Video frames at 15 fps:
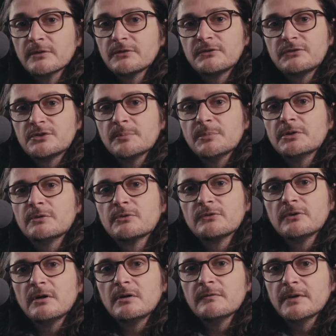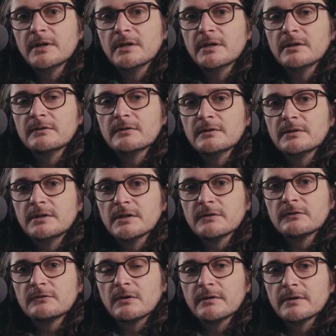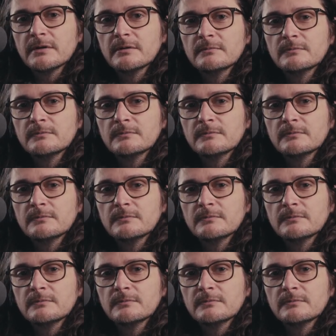let's just jump into Resolve and get started.